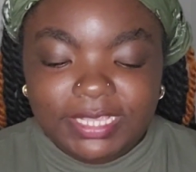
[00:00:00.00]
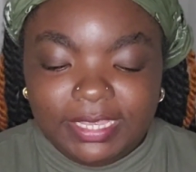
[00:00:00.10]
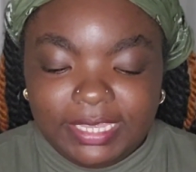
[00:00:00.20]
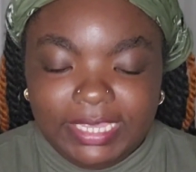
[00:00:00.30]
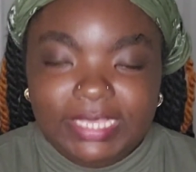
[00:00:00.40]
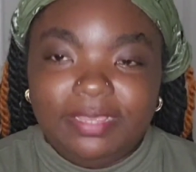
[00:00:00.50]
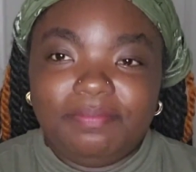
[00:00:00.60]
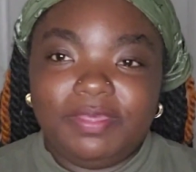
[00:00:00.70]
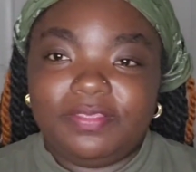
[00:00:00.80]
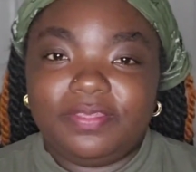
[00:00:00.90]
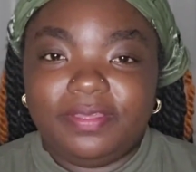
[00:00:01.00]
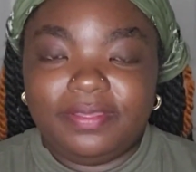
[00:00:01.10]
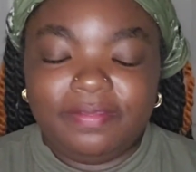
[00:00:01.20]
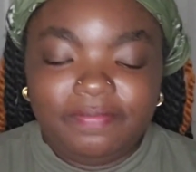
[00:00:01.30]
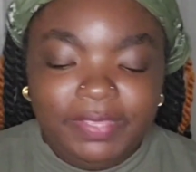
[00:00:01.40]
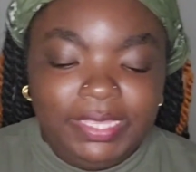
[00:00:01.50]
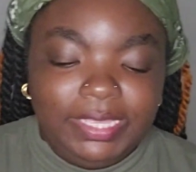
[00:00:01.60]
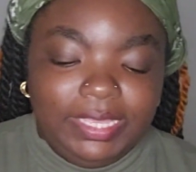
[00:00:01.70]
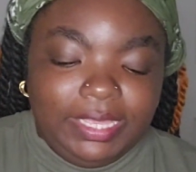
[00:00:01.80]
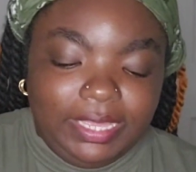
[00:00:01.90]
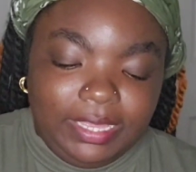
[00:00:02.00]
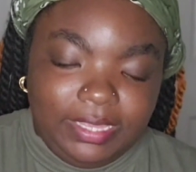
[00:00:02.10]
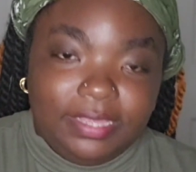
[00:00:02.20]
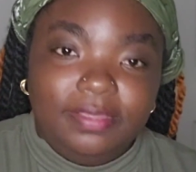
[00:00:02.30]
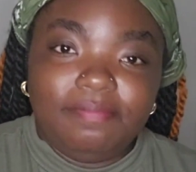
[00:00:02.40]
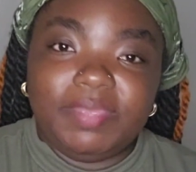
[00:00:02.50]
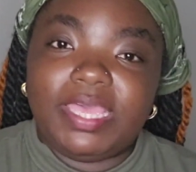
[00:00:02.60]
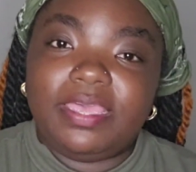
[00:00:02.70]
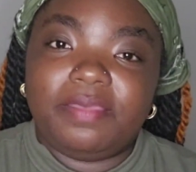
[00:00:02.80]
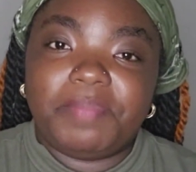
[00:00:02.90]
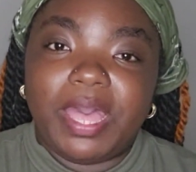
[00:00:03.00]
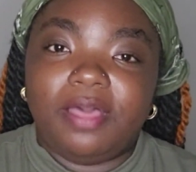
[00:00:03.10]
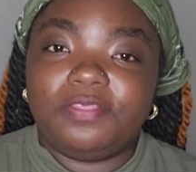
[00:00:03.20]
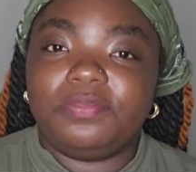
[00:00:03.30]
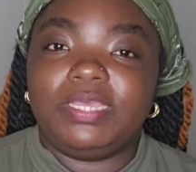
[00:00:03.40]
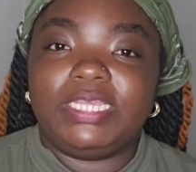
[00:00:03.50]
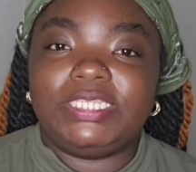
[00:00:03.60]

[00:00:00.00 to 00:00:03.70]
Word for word: lucky in the month of uh, May, Power 3.